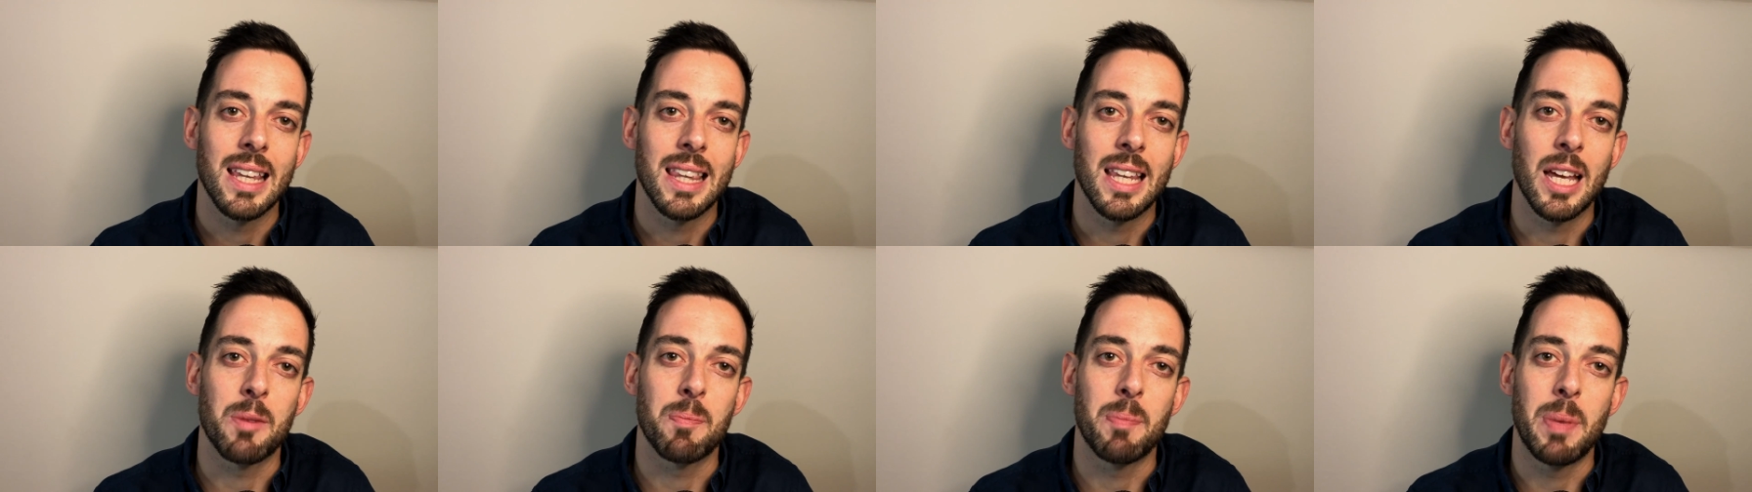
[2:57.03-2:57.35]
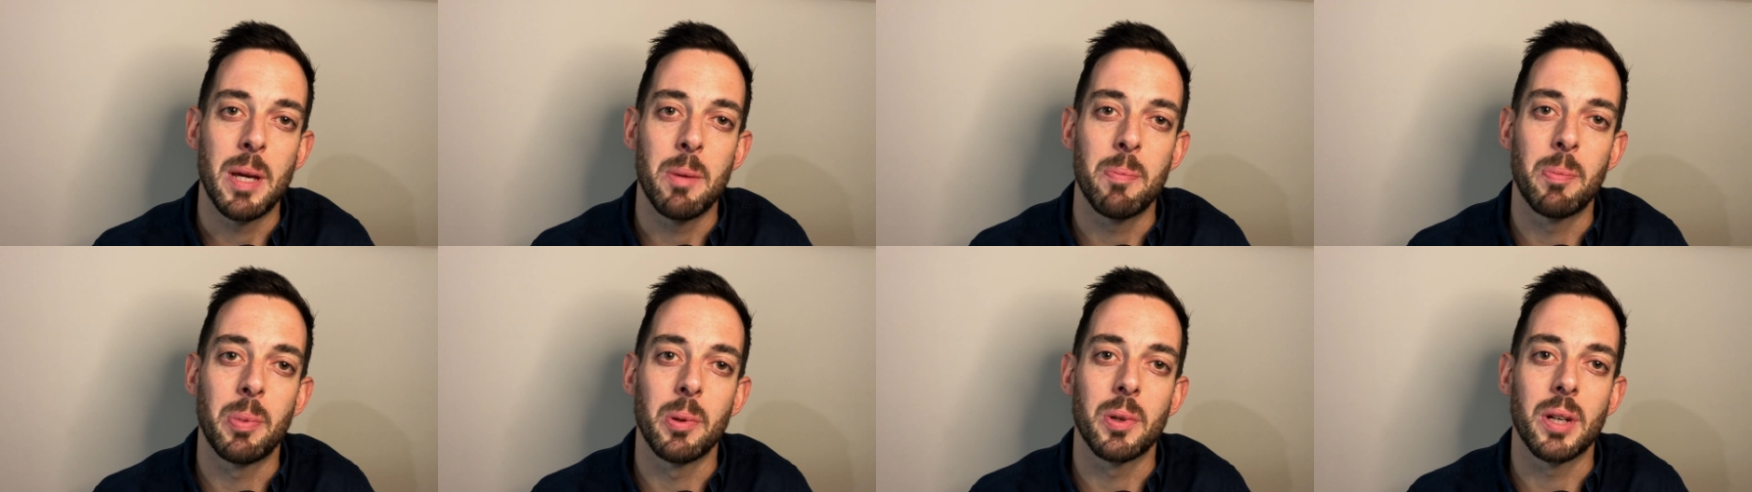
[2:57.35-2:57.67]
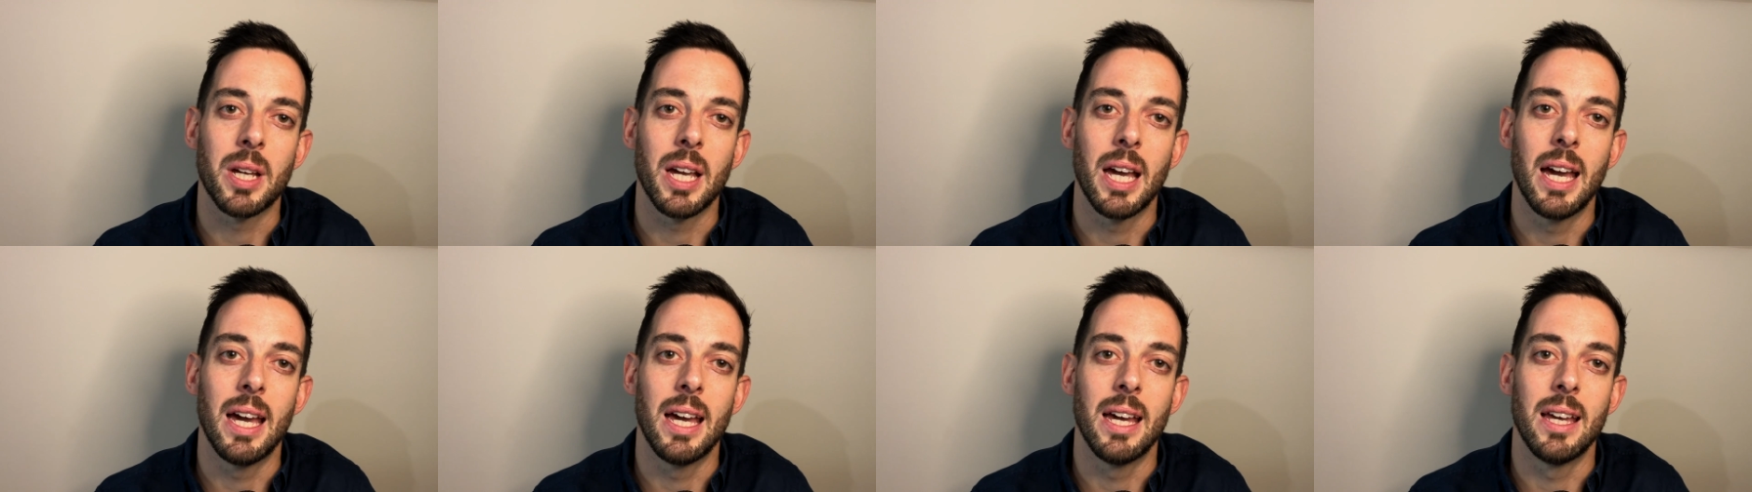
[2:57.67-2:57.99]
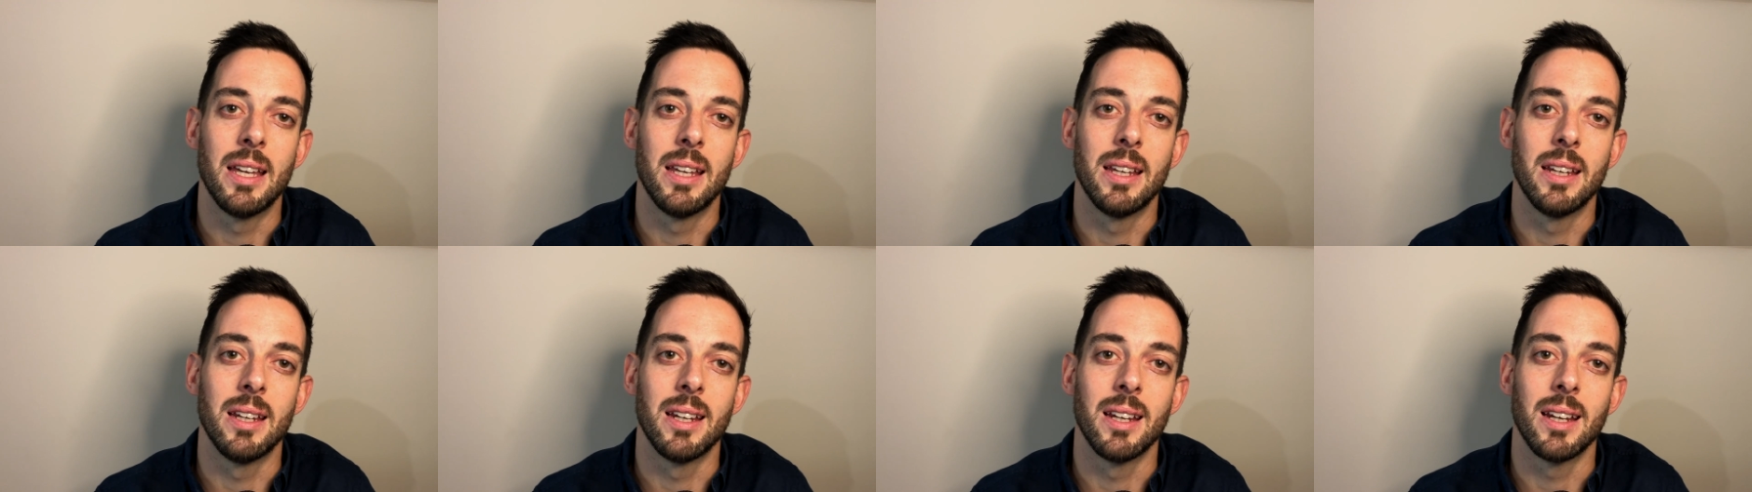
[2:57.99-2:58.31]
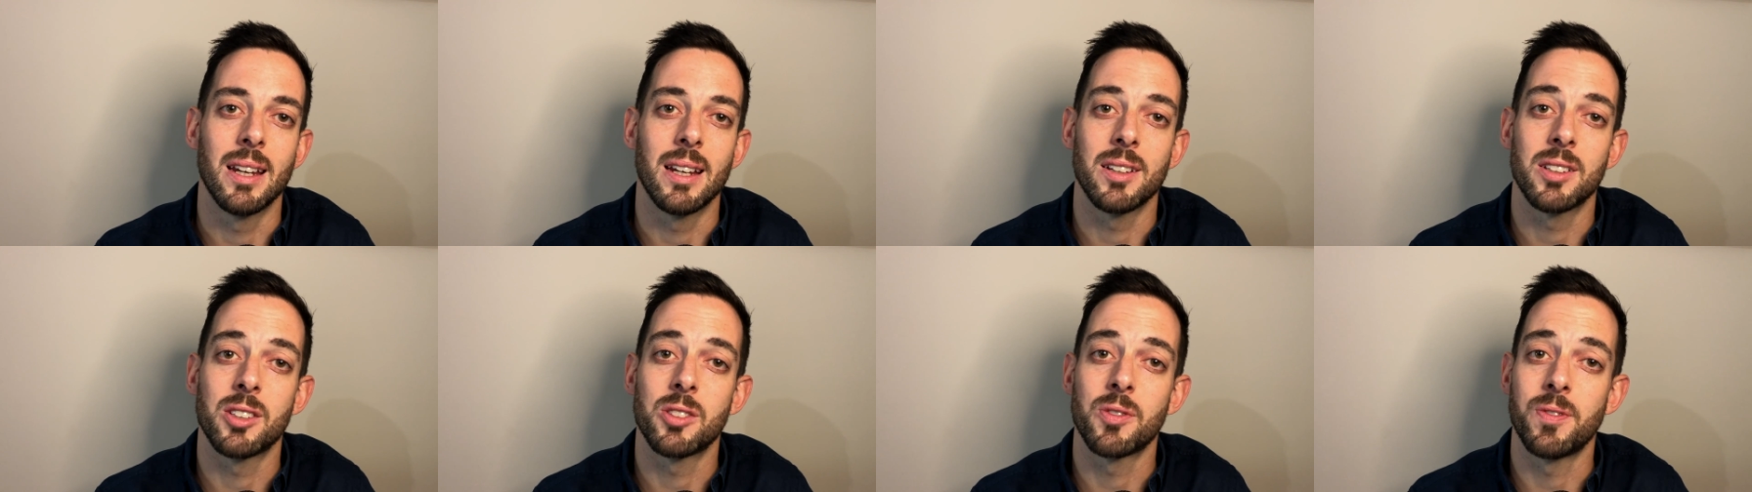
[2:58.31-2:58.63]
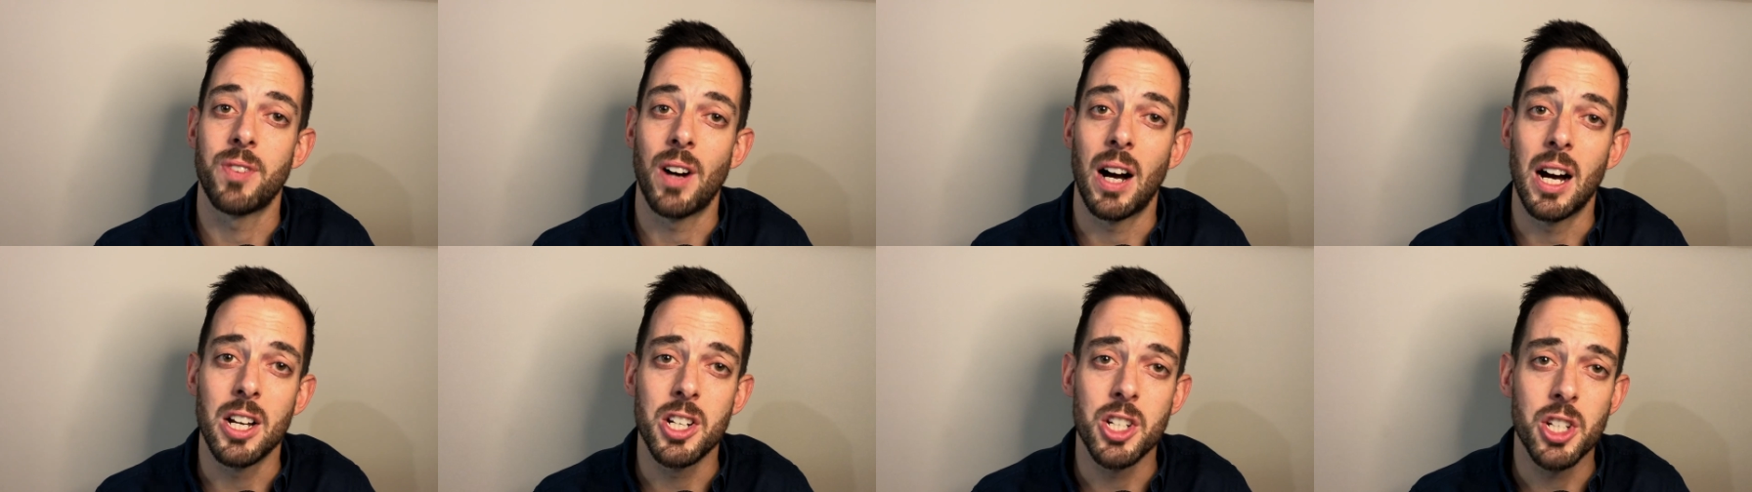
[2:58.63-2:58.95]
that people can
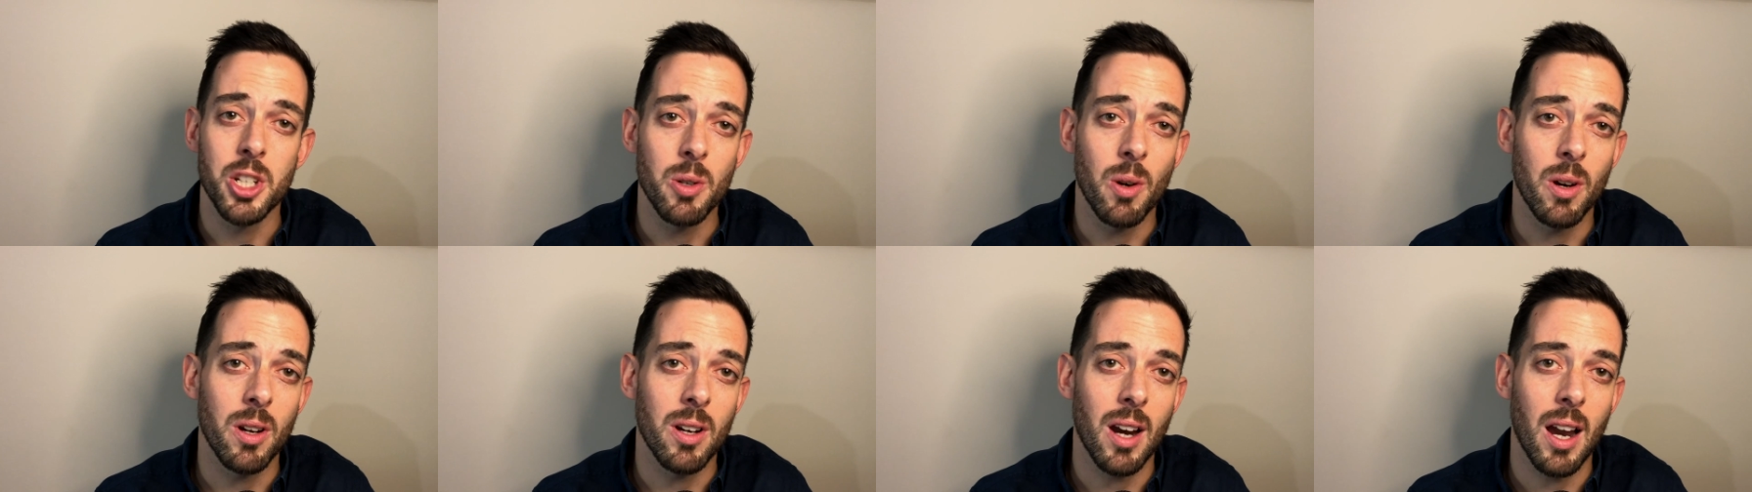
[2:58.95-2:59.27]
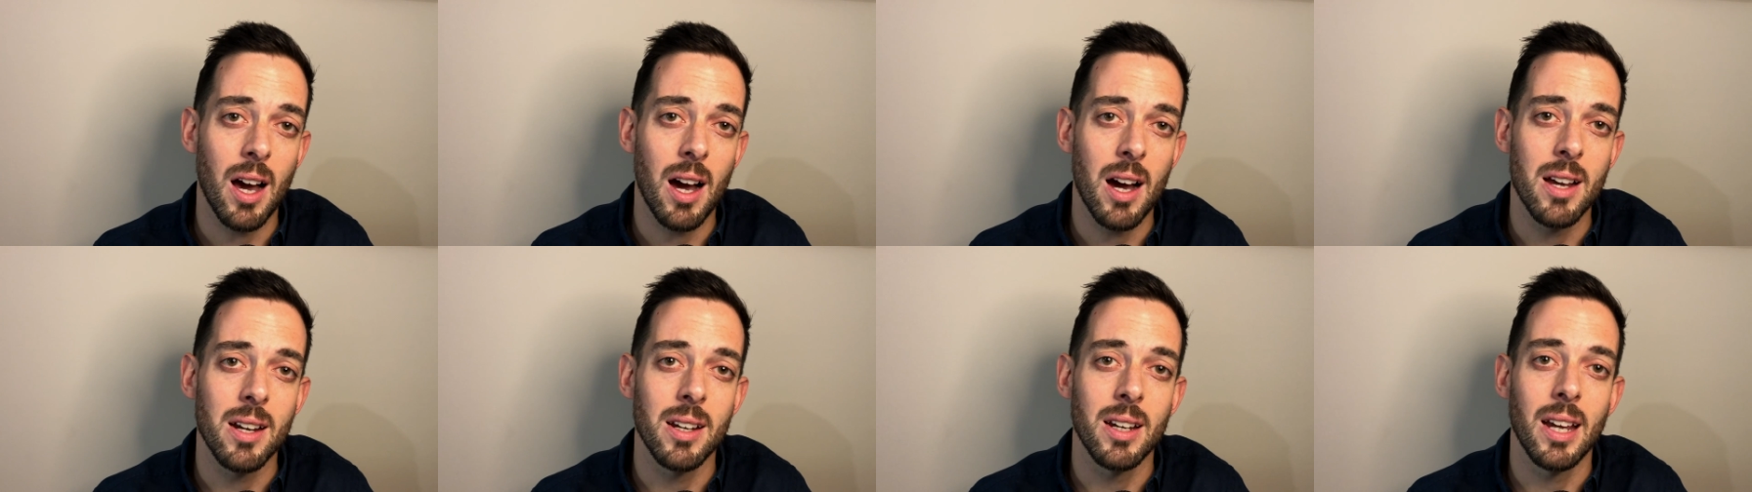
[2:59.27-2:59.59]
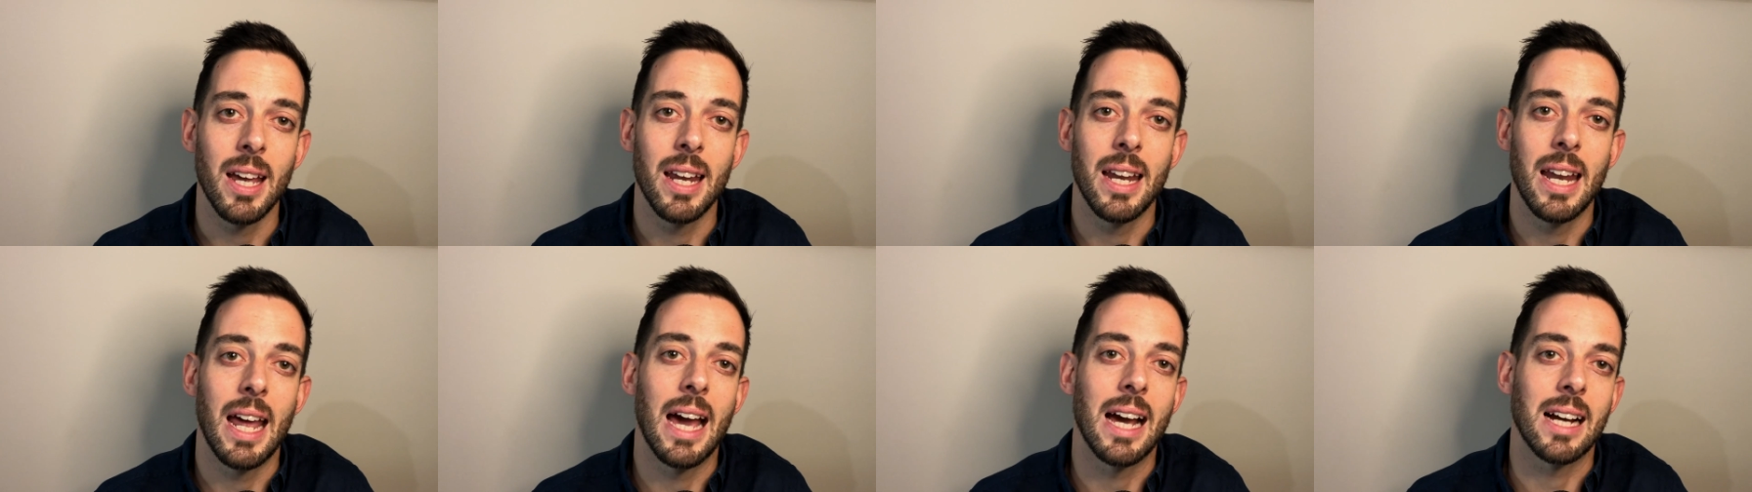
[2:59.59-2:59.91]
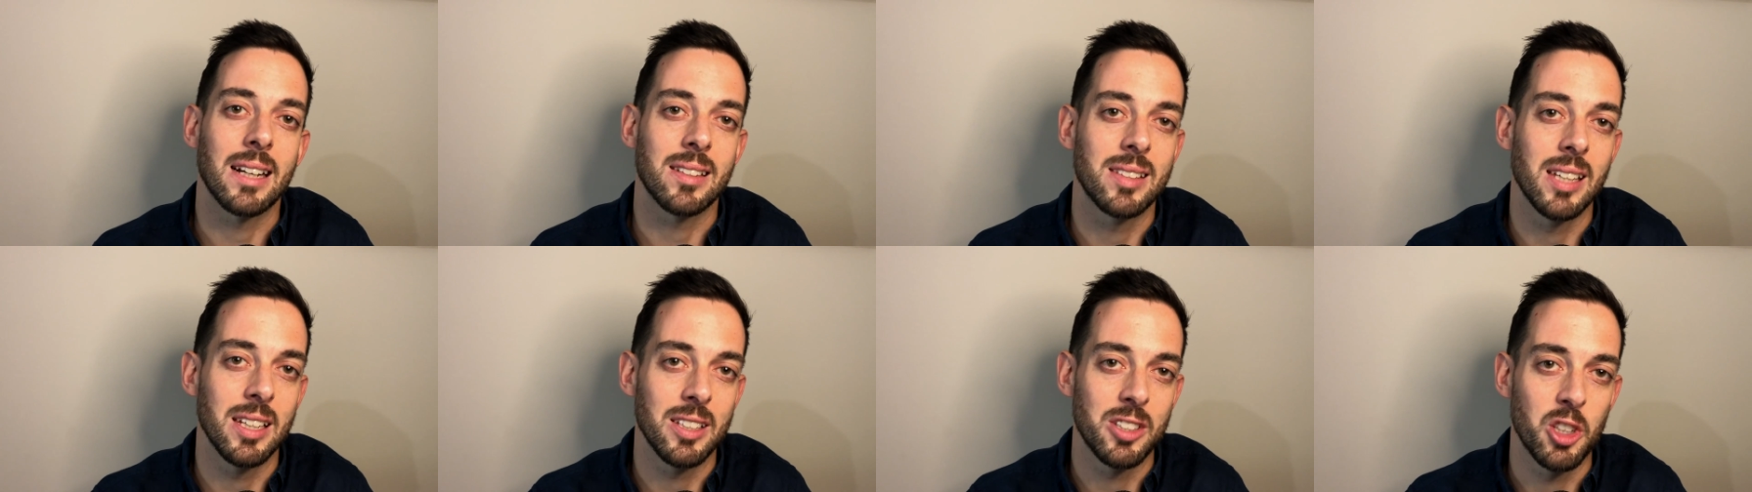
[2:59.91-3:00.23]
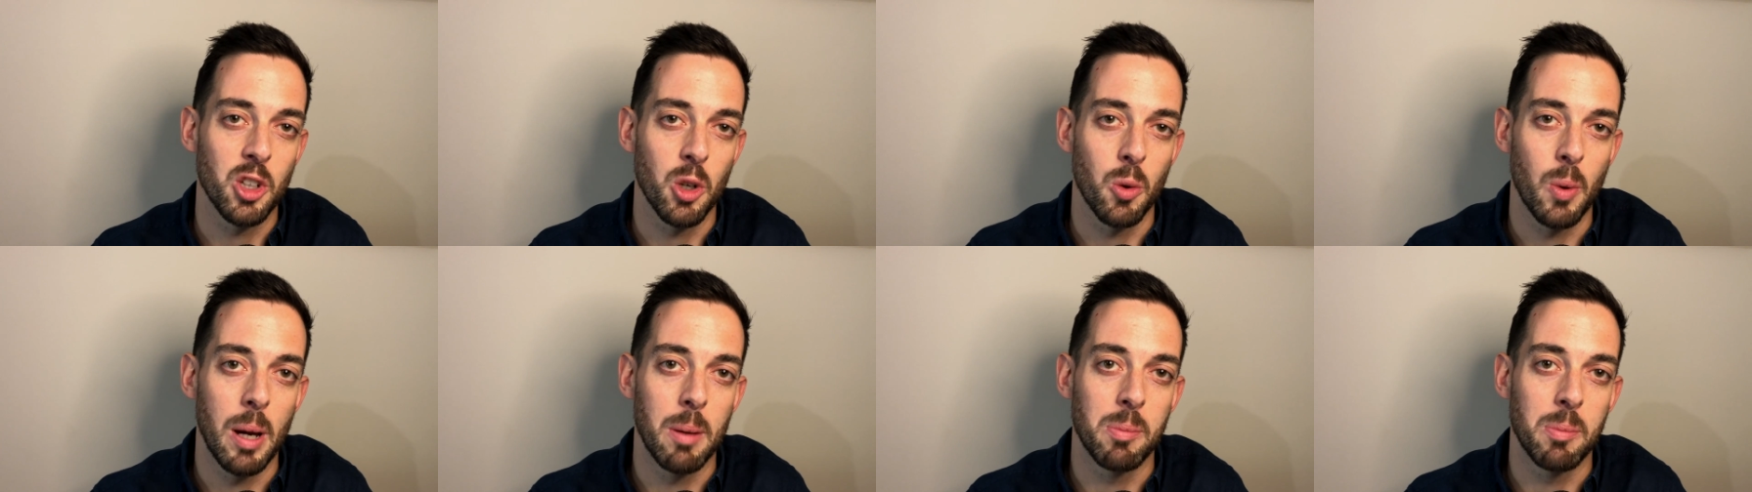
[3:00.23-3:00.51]
find you online and access your